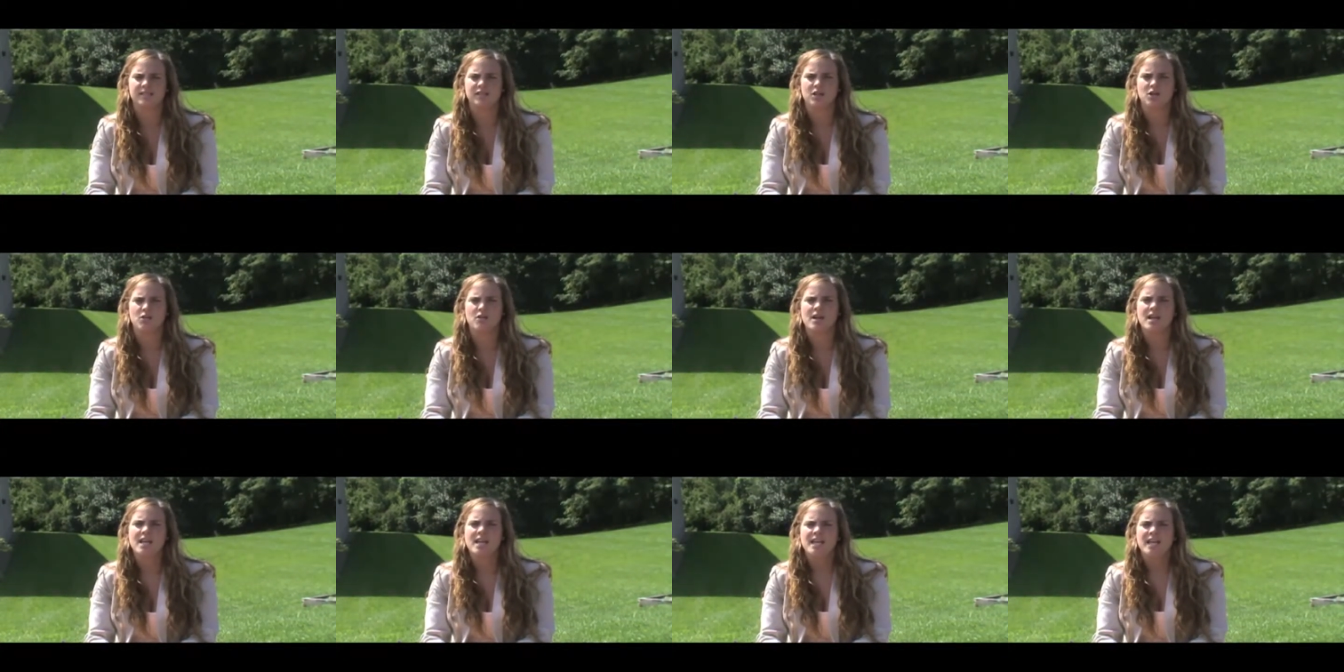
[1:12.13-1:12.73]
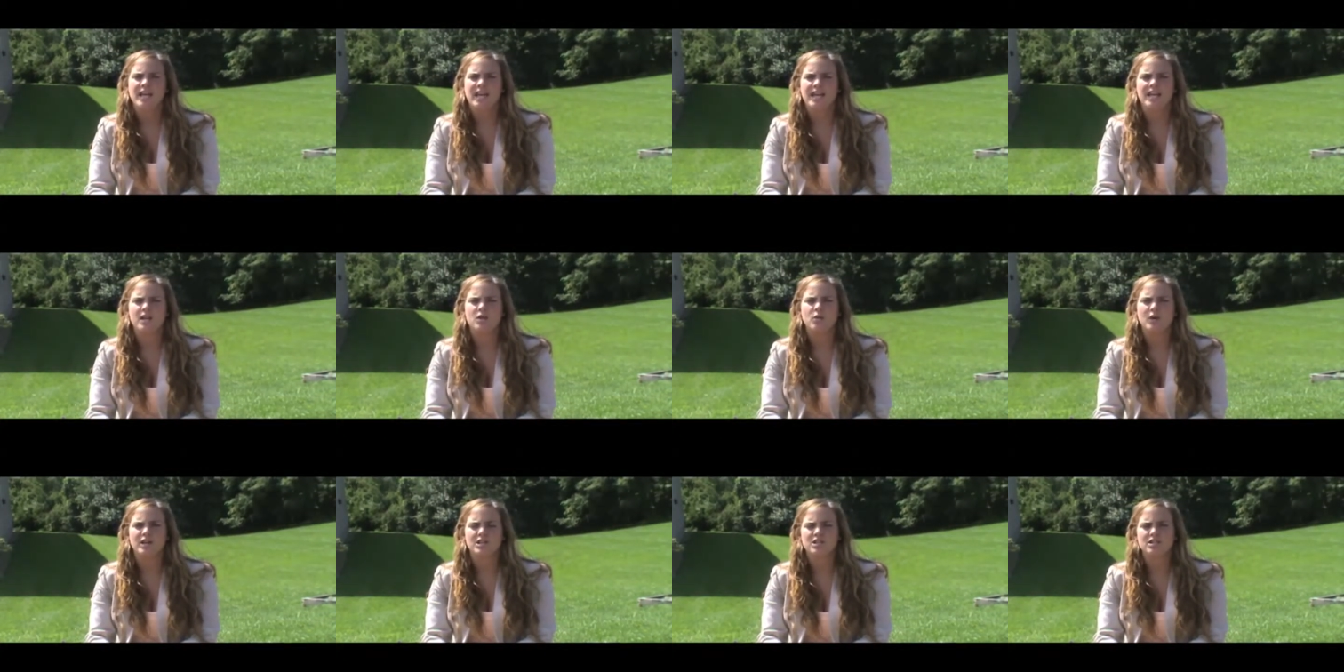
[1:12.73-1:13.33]
So any
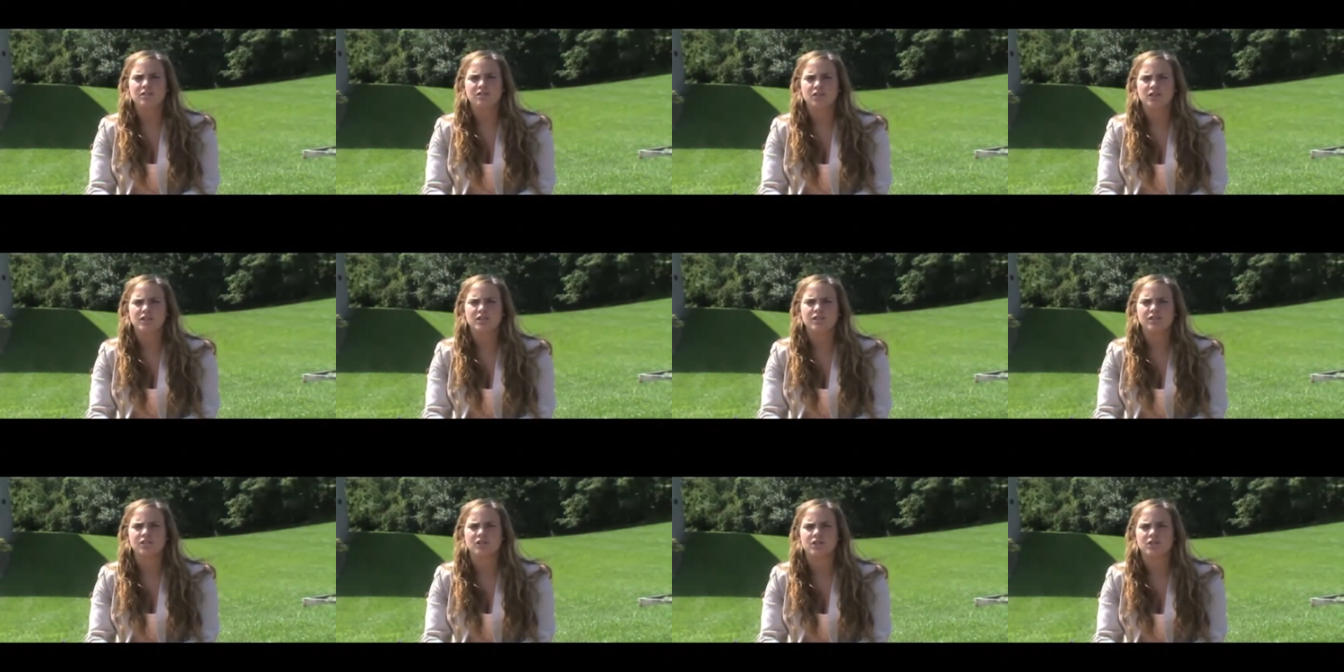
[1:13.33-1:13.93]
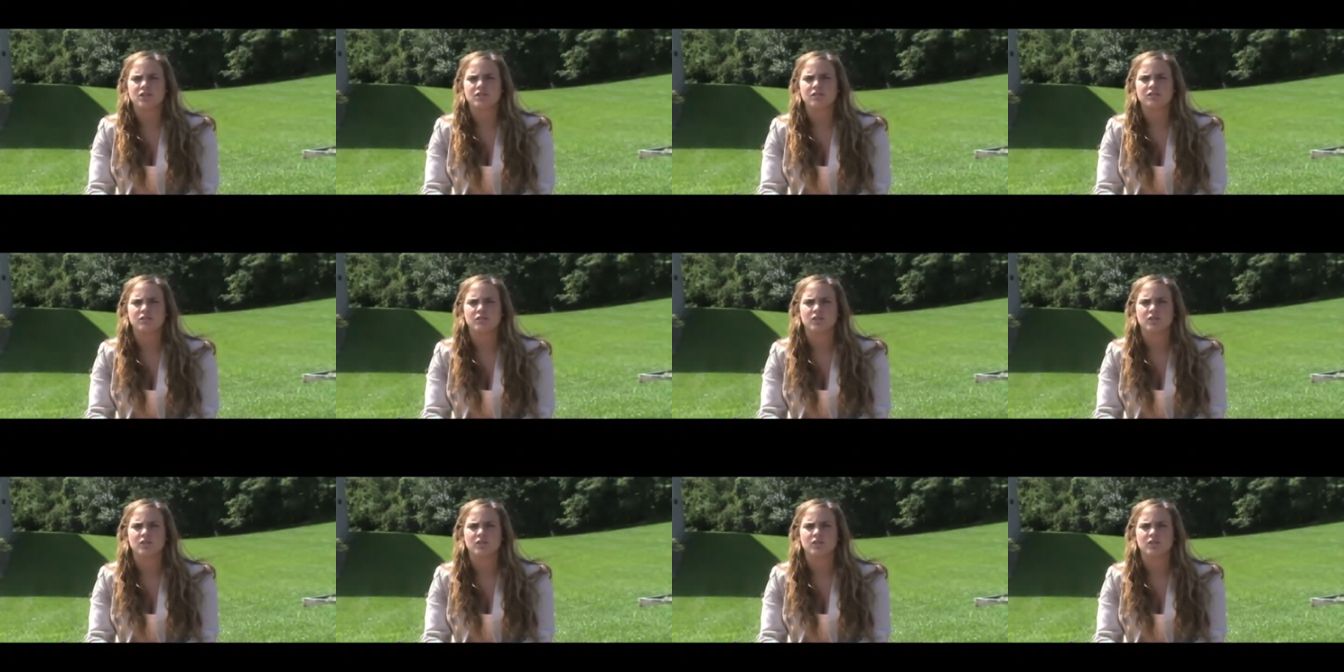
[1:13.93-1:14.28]
questions or concerns